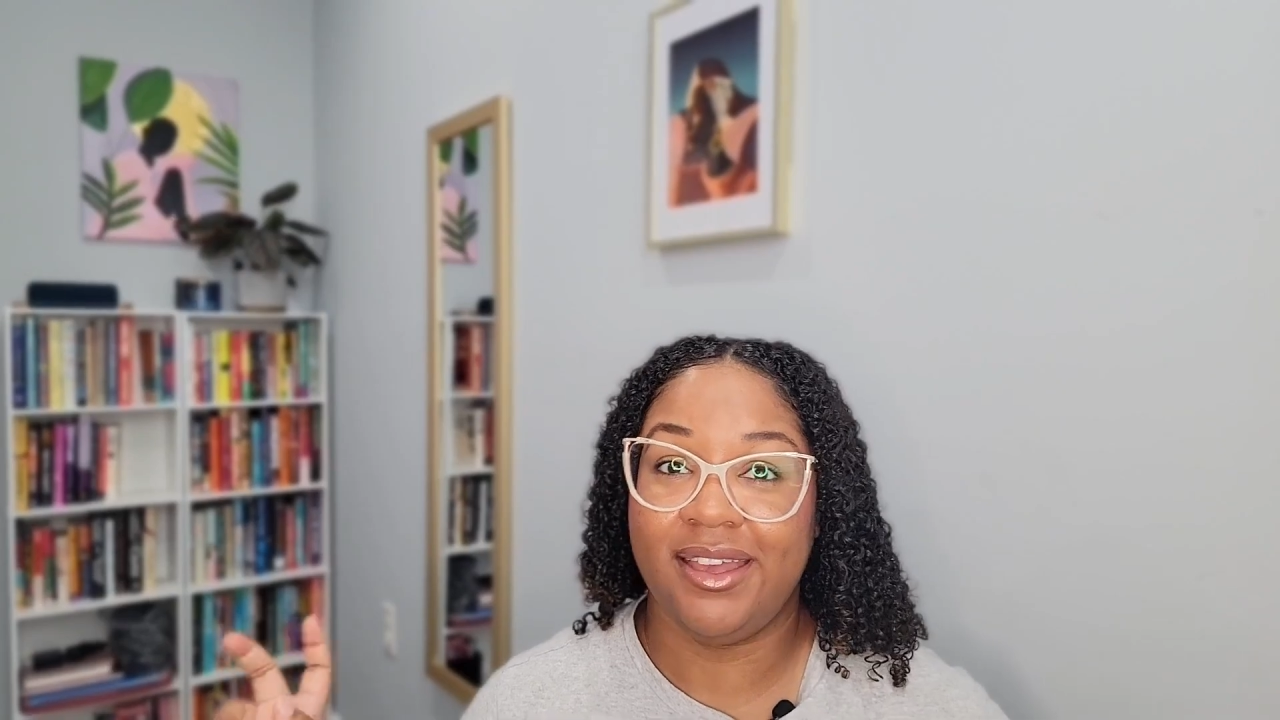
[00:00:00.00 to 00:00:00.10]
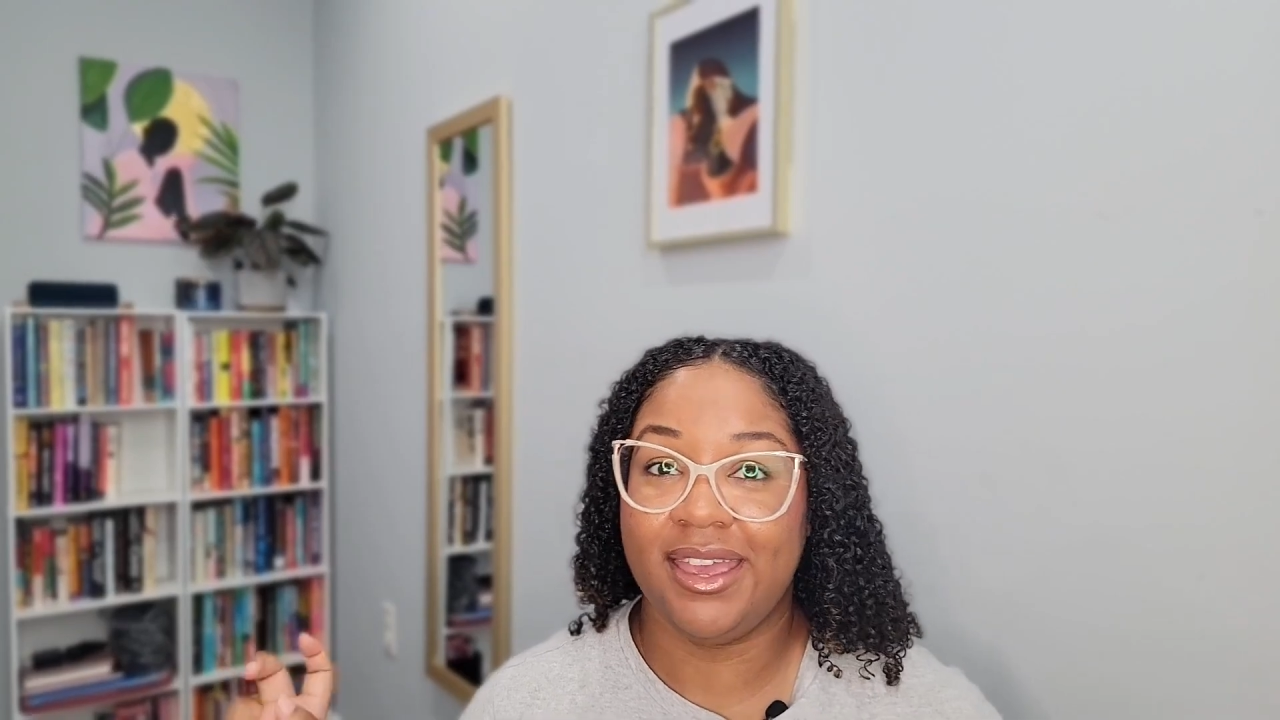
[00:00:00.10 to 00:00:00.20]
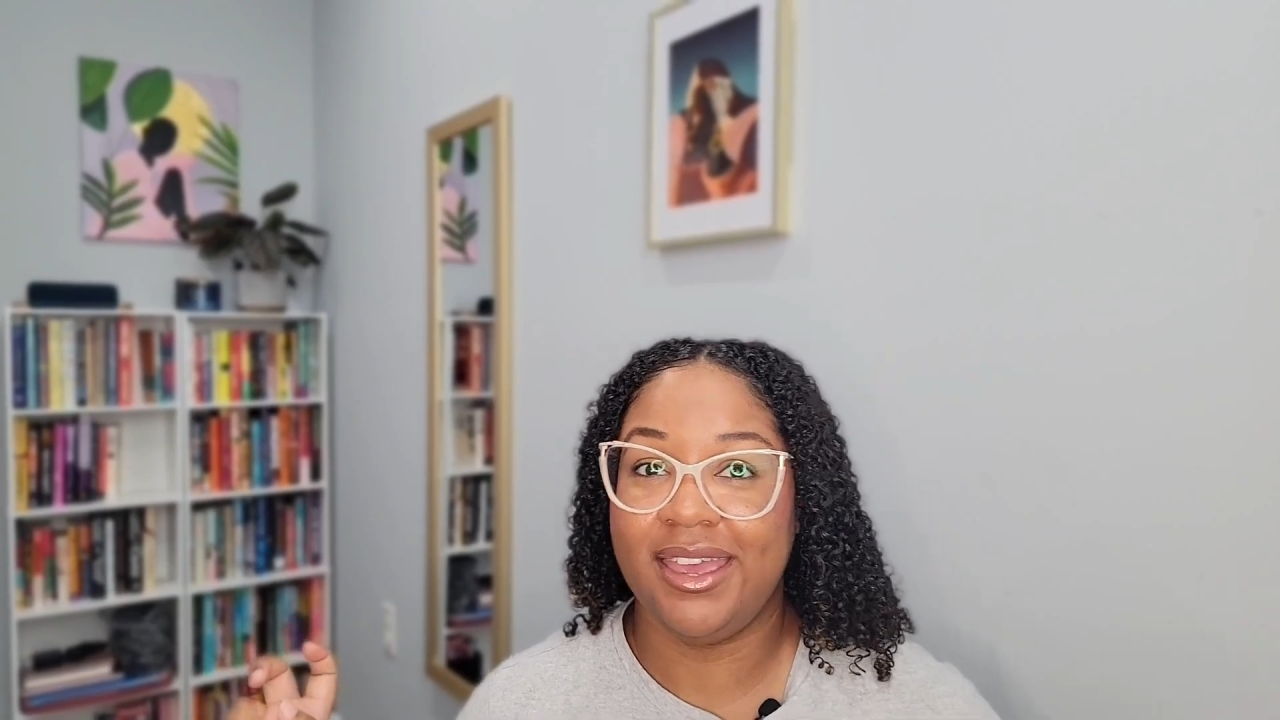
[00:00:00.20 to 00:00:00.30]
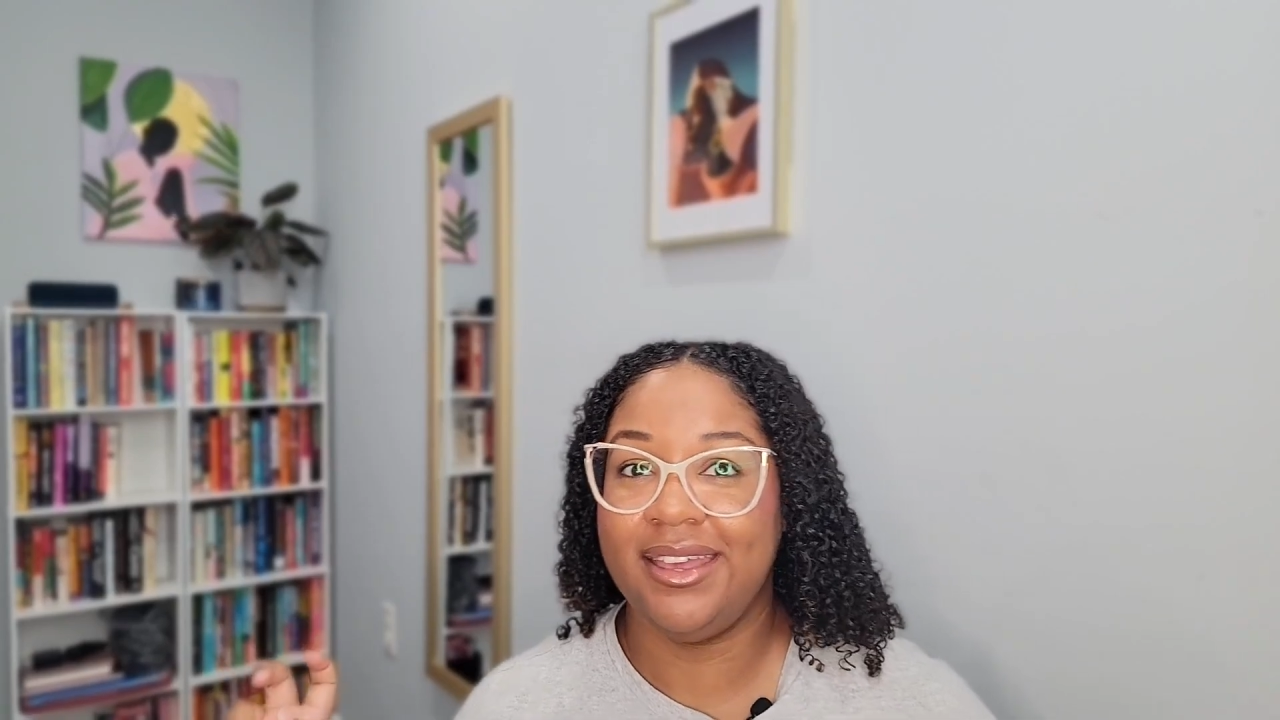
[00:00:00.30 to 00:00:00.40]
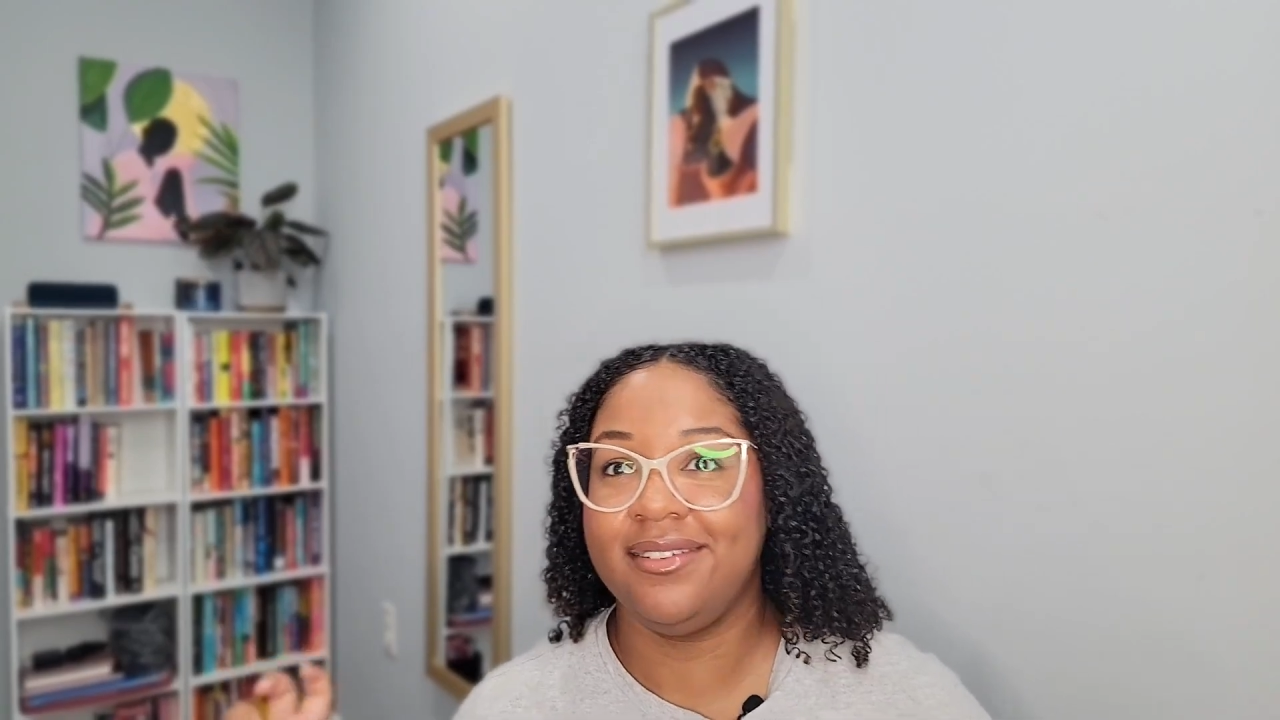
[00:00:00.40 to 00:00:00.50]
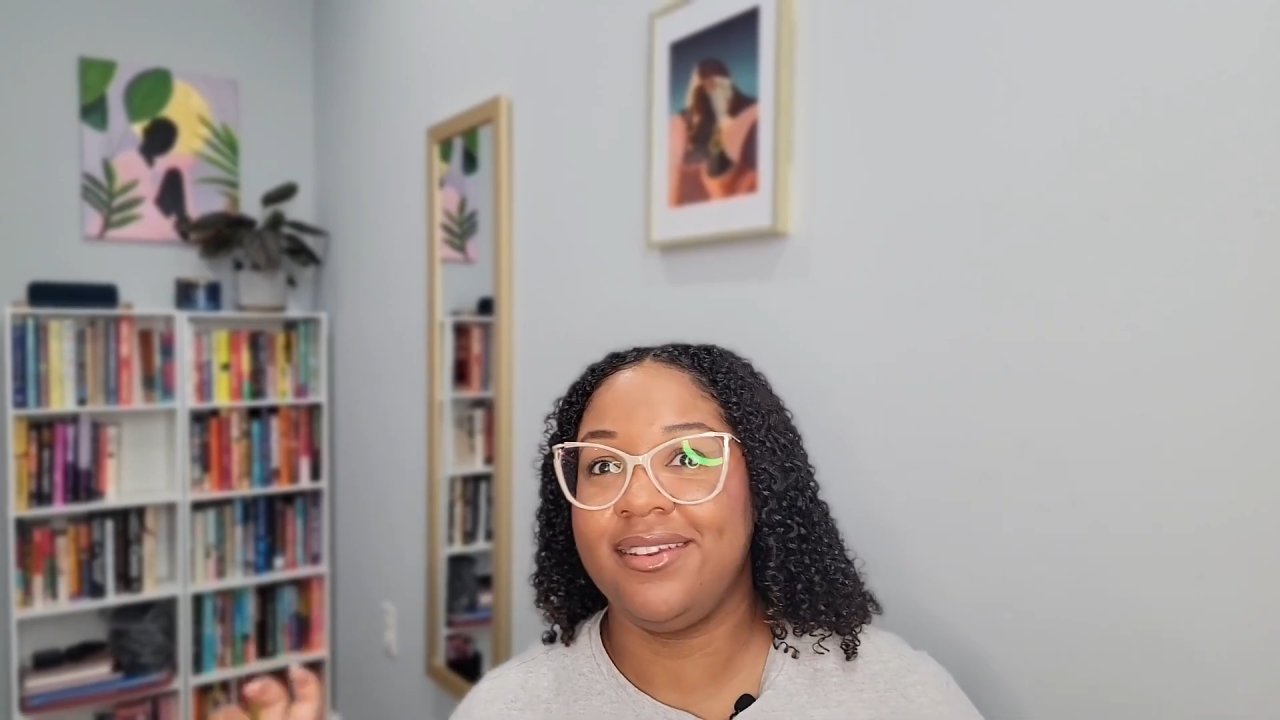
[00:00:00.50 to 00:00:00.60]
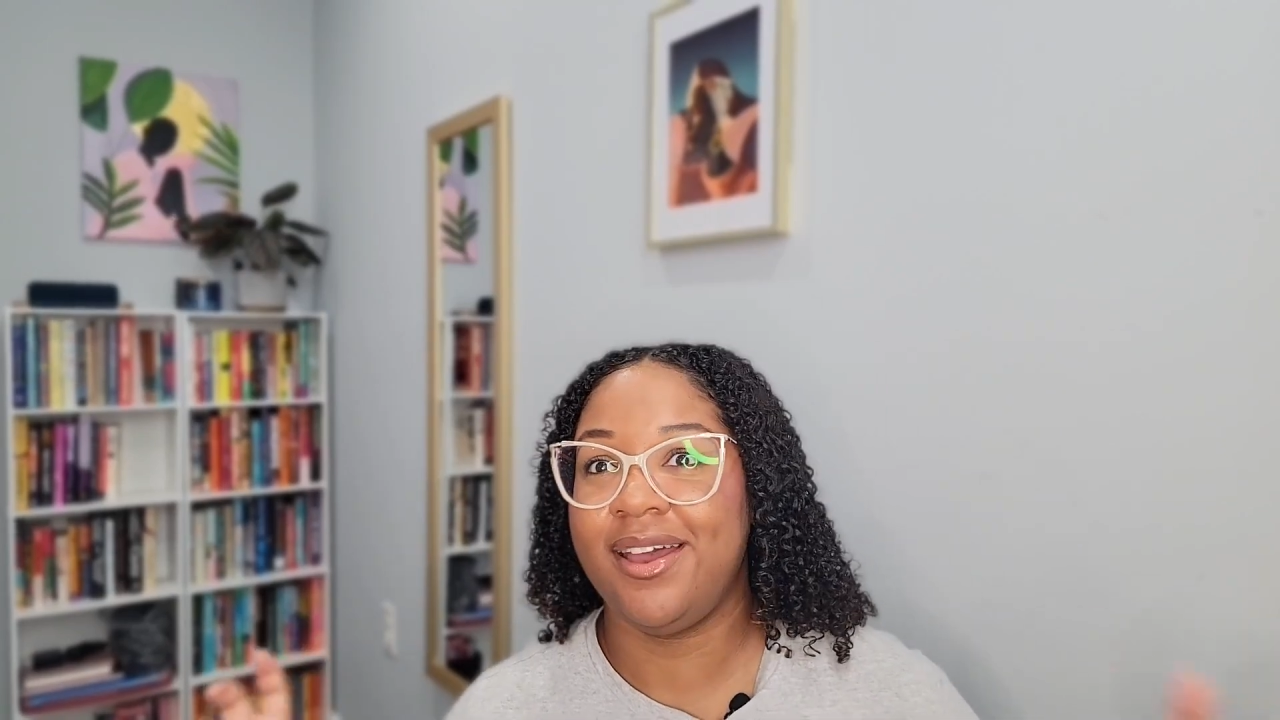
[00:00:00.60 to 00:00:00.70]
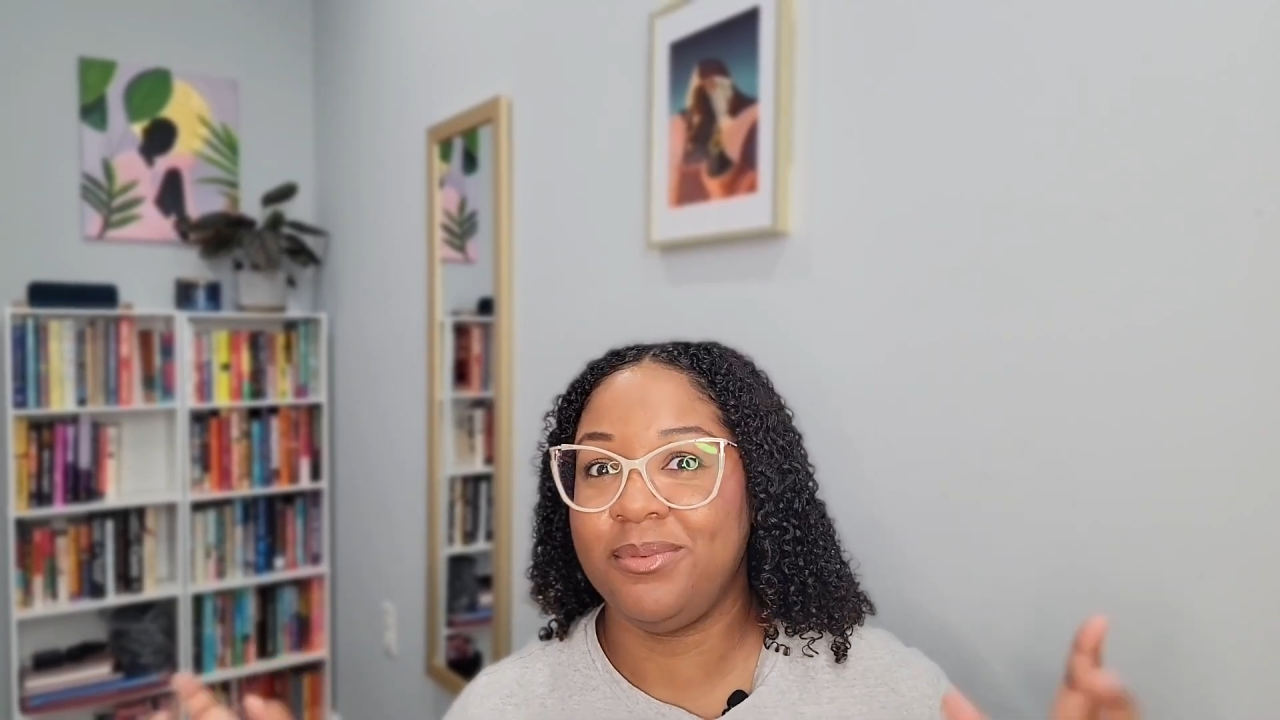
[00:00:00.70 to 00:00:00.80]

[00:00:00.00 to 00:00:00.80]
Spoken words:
again,